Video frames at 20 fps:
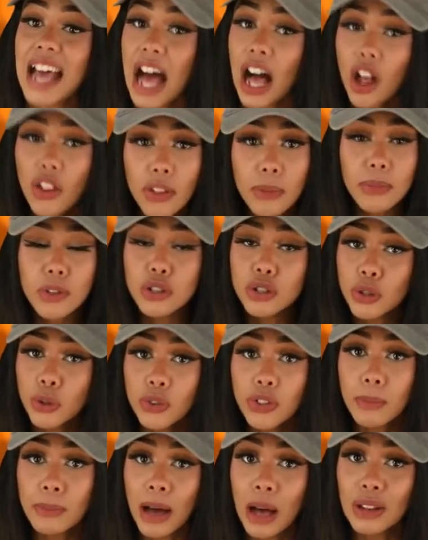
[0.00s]
tell them the
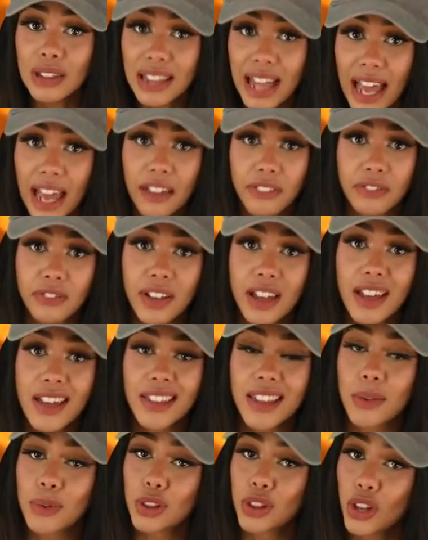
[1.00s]
truth about life.
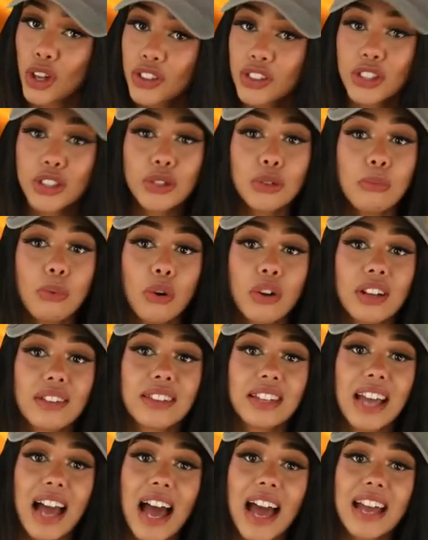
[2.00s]
They would look the newborn
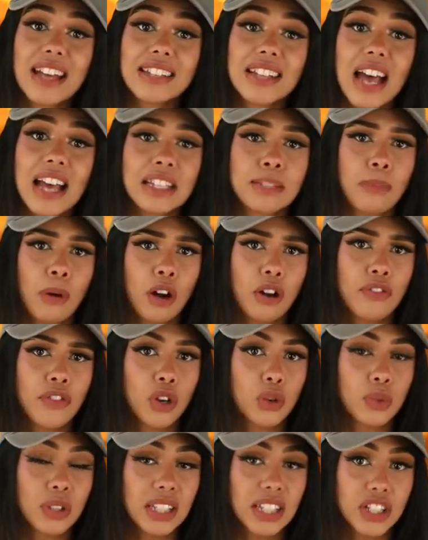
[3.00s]
in the eyes as part of
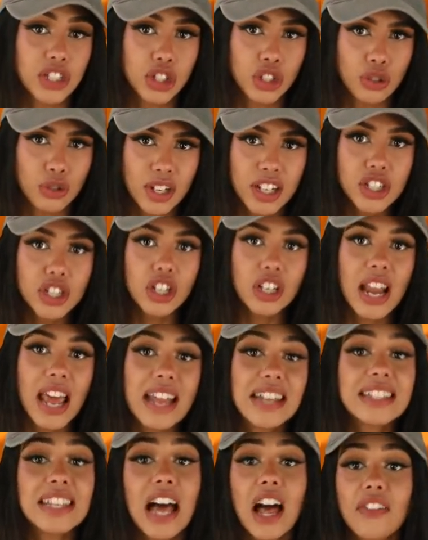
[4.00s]
their religious tradition
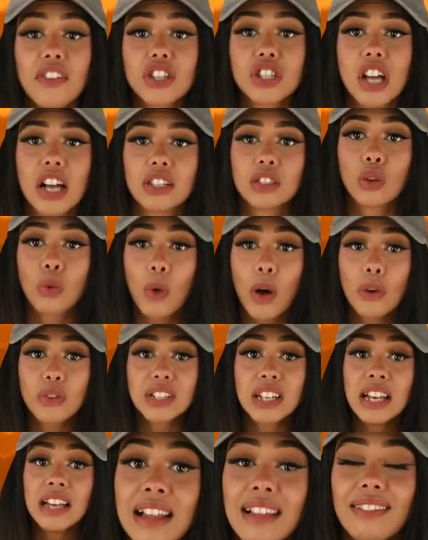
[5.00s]
and tell the child,
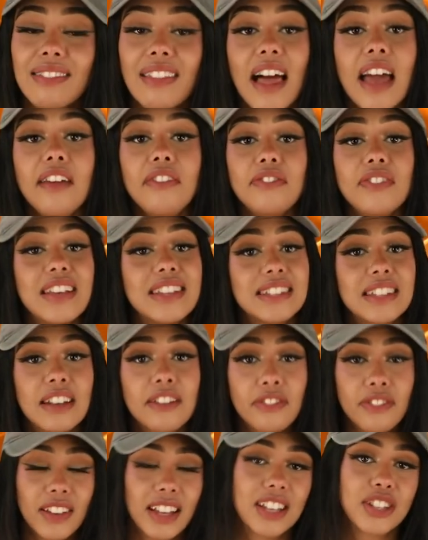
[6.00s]
quote, life is an
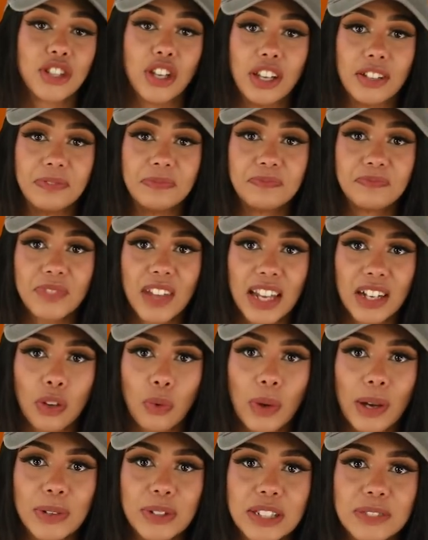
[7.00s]
affliction, end
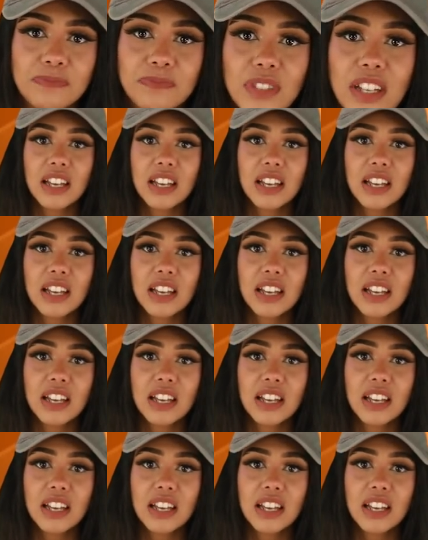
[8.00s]
quote